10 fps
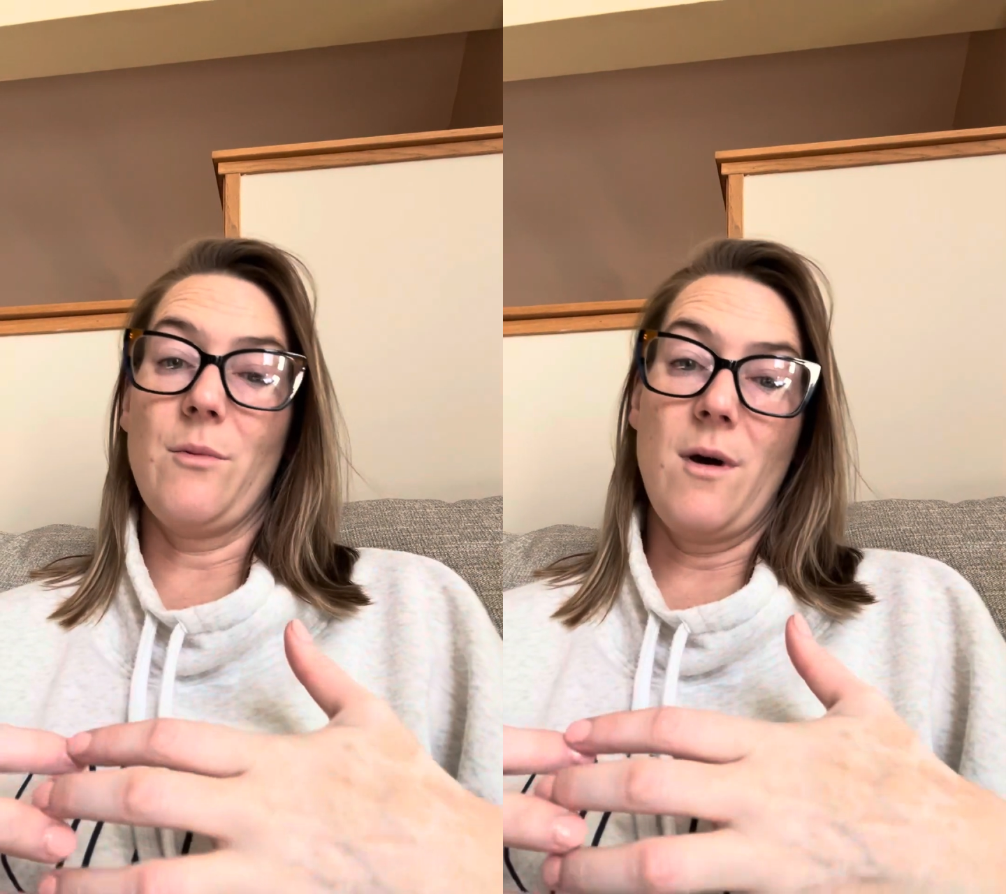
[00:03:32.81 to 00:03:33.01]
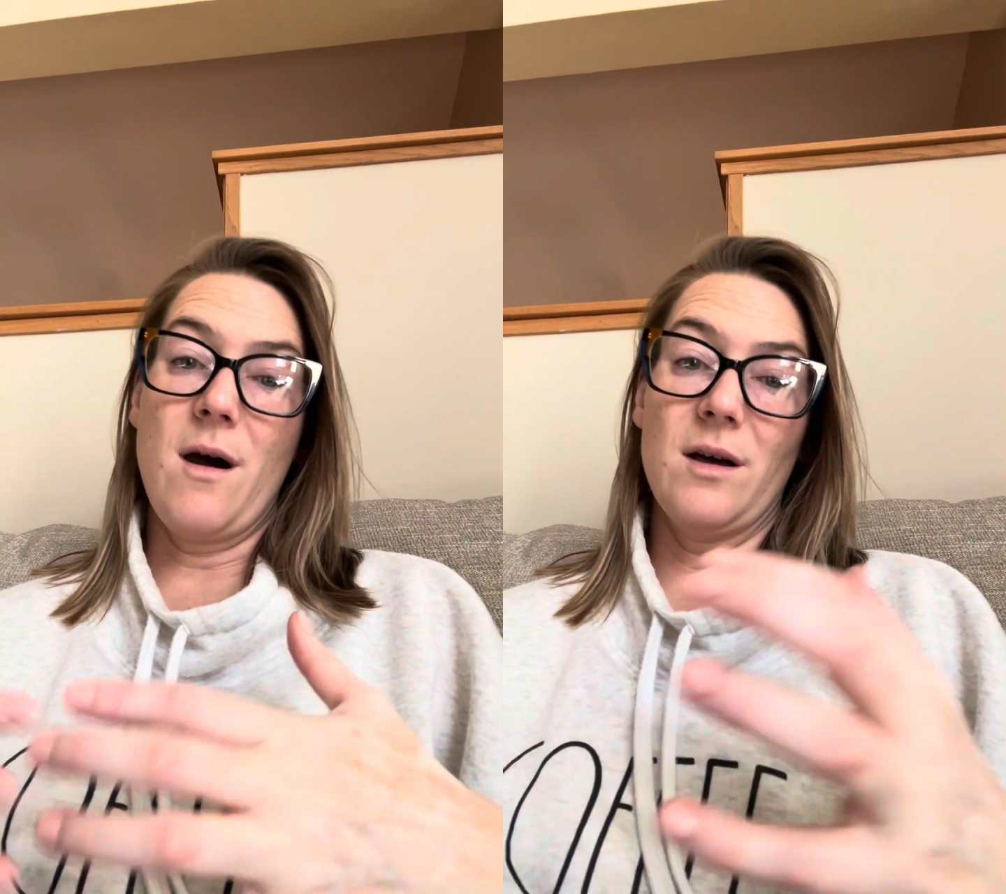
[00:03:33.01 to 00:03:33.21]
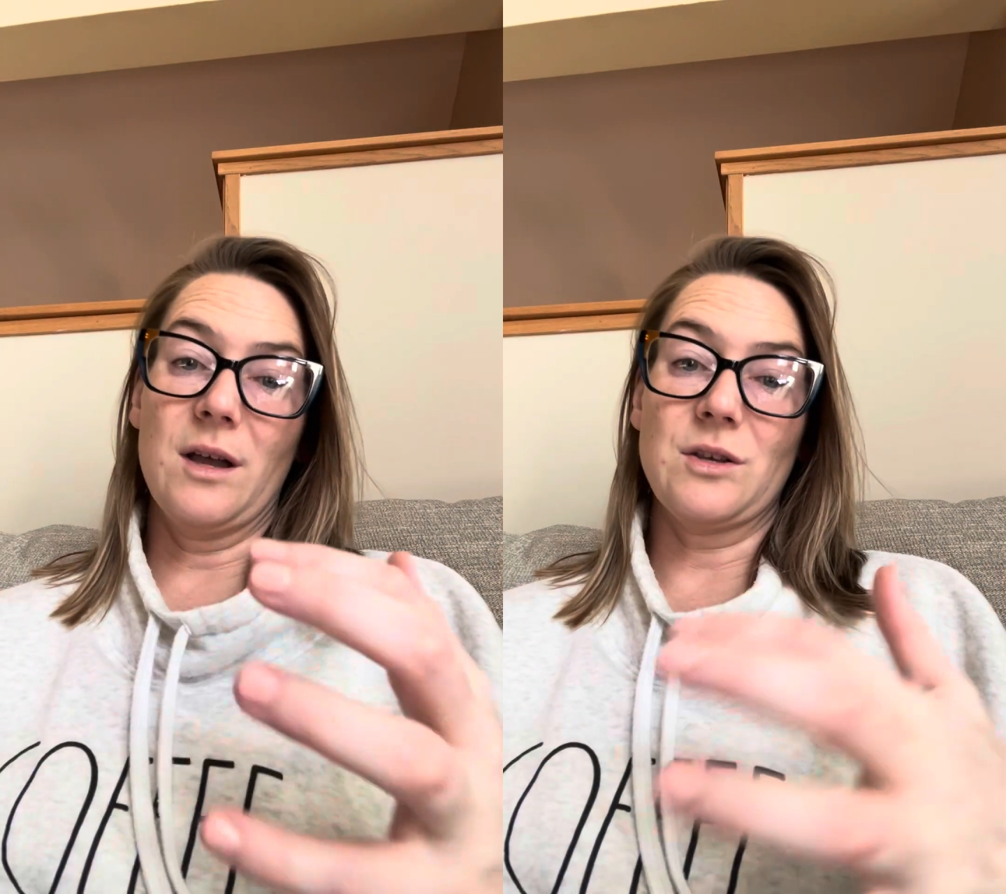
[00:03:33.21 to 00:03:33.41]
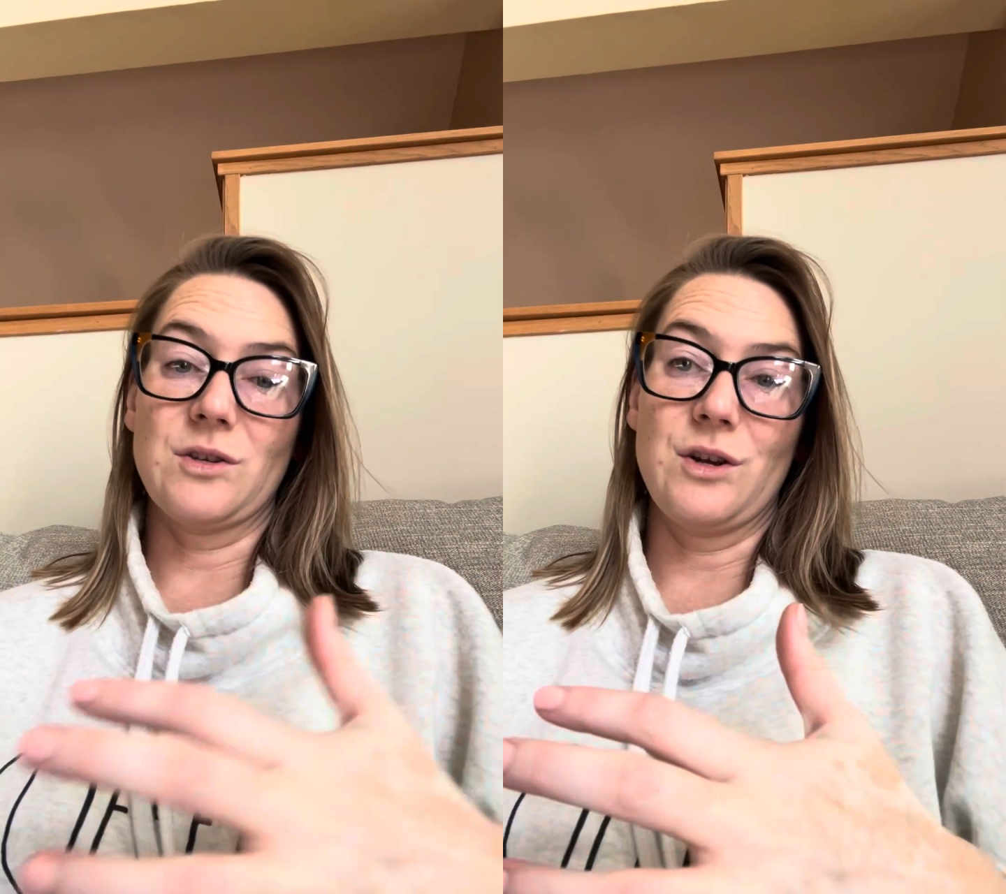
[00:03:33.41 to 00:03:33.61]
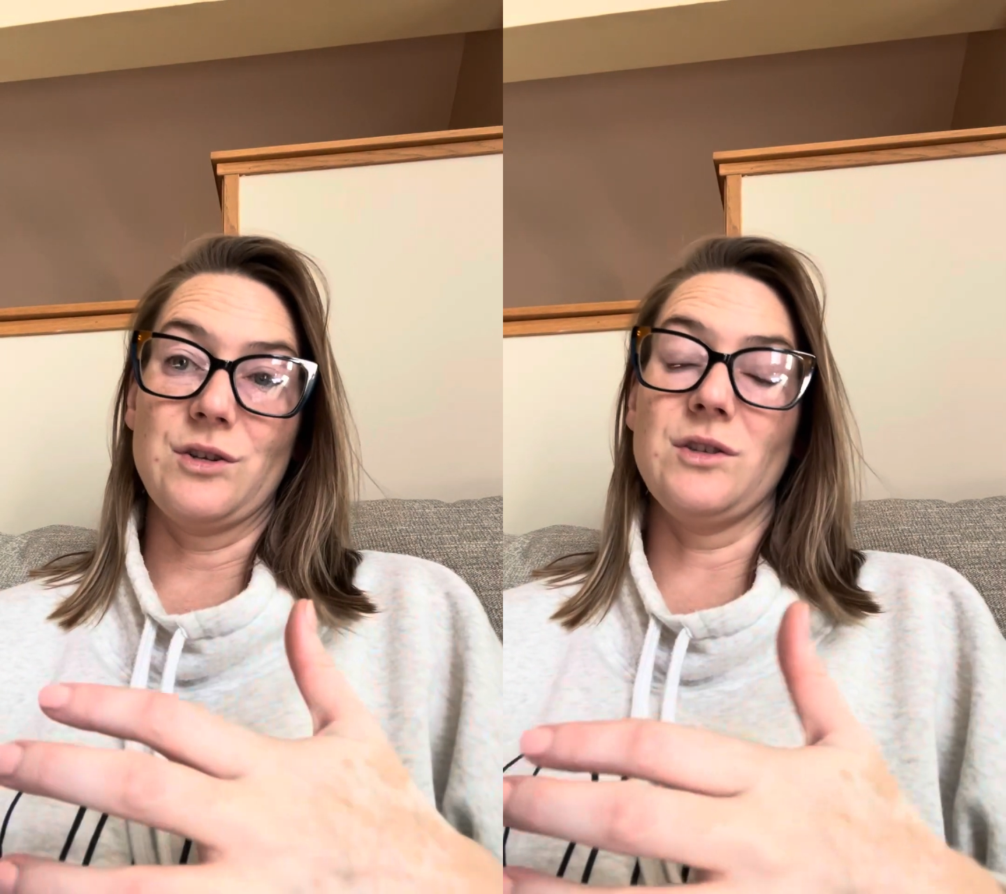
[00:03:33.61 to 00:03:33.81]
wall
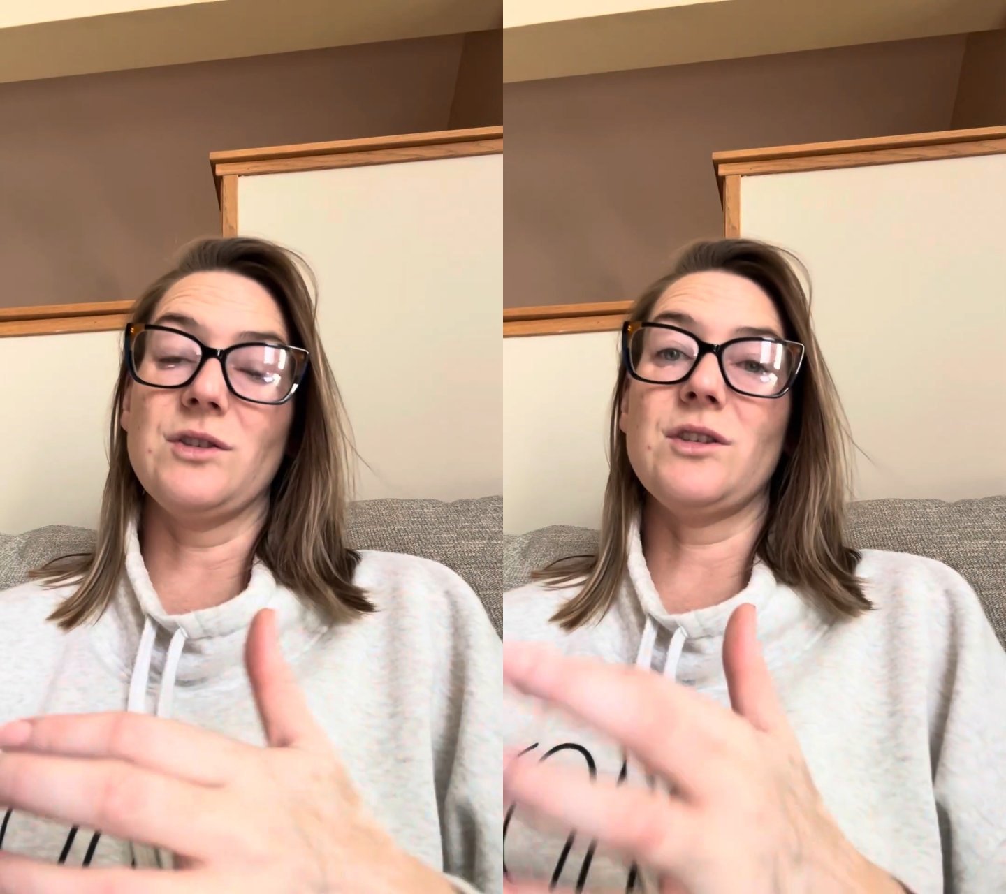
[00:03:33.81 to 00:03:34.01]
excursions.